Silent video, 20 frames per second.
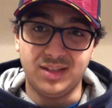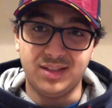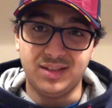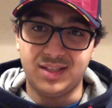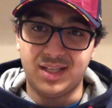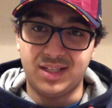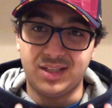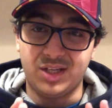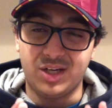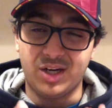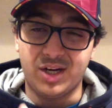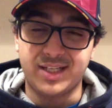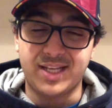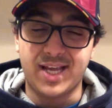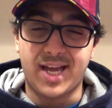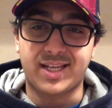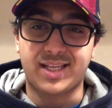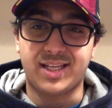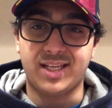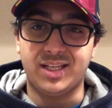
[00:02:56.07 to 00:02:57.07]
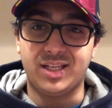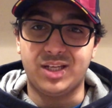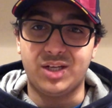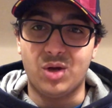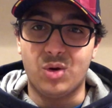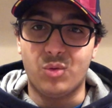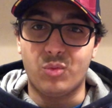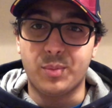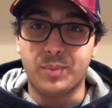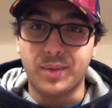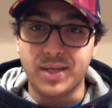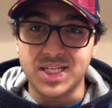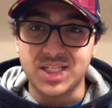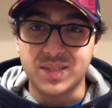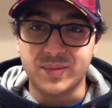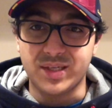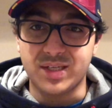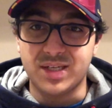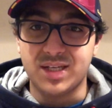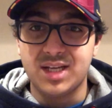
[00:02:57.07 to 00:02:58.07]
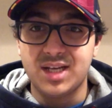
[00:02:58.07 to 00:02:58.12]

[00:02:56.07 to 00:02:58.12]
that they're attacking, replacement.